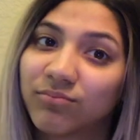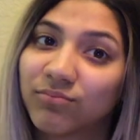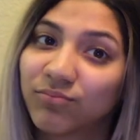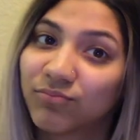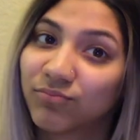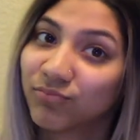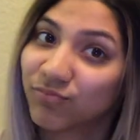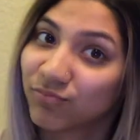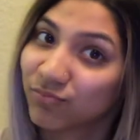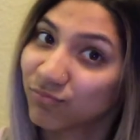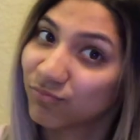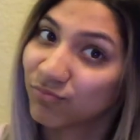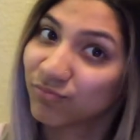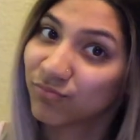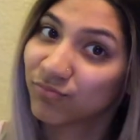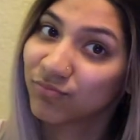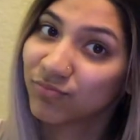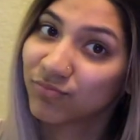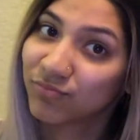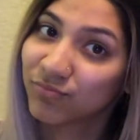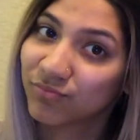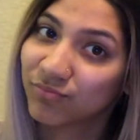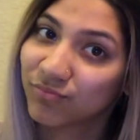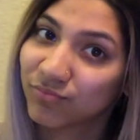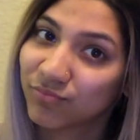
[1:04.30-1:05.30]

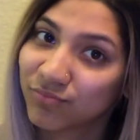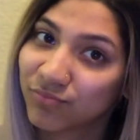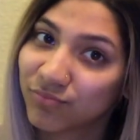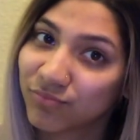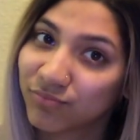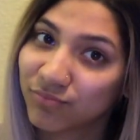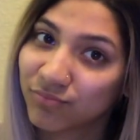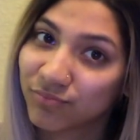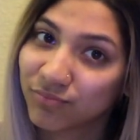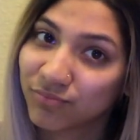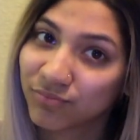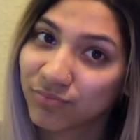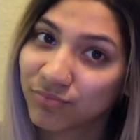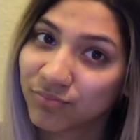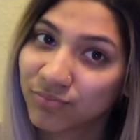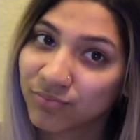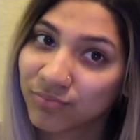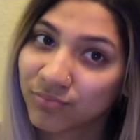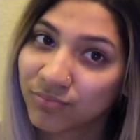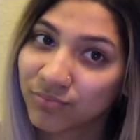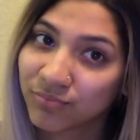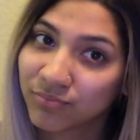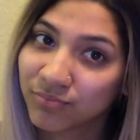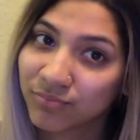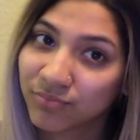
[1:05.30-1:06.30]

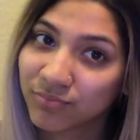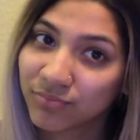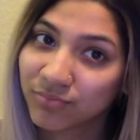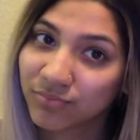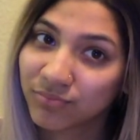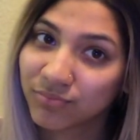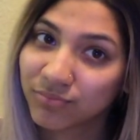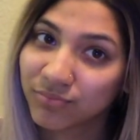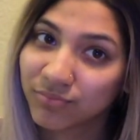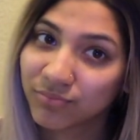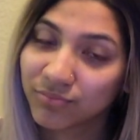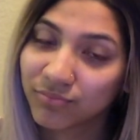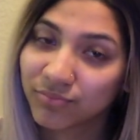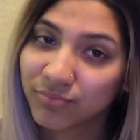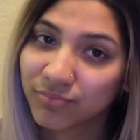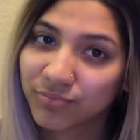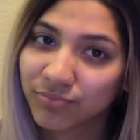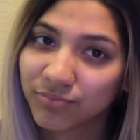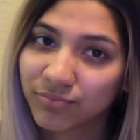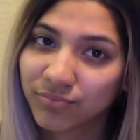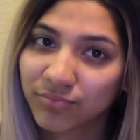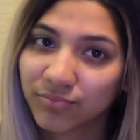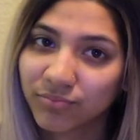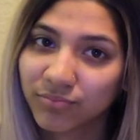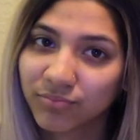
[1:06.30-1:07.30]

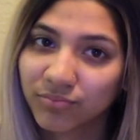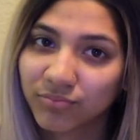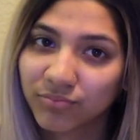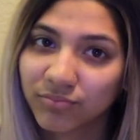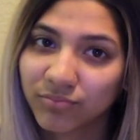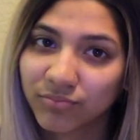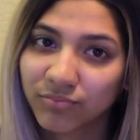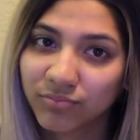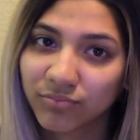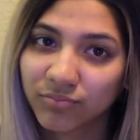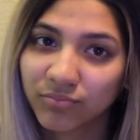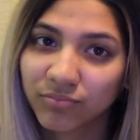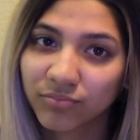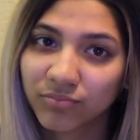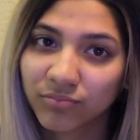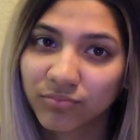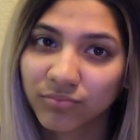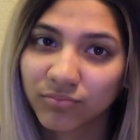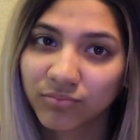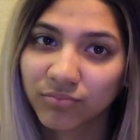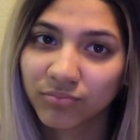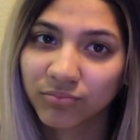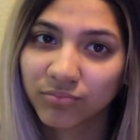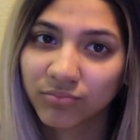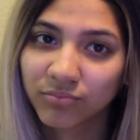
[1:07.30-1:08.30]

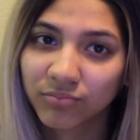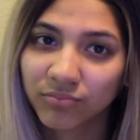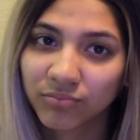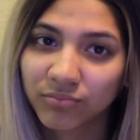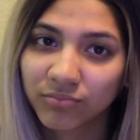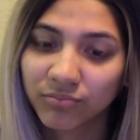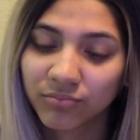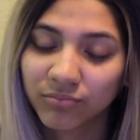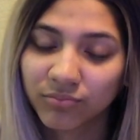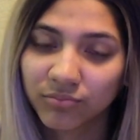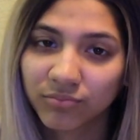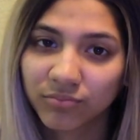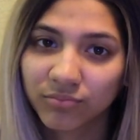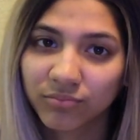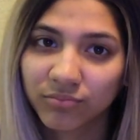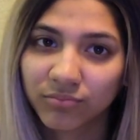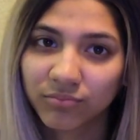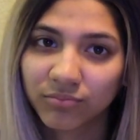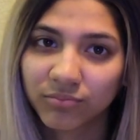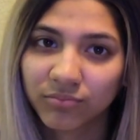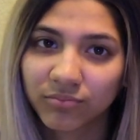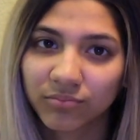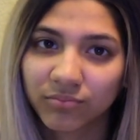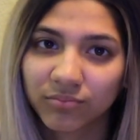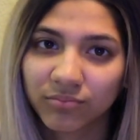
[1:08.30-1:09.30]

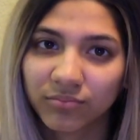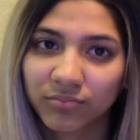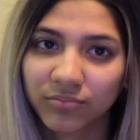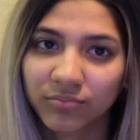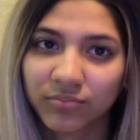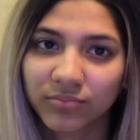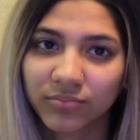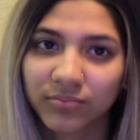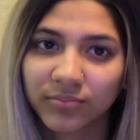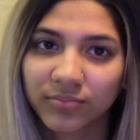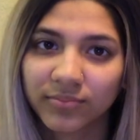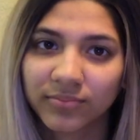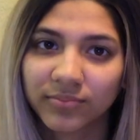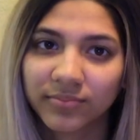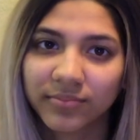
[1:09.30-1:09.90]
The person shown says nothing.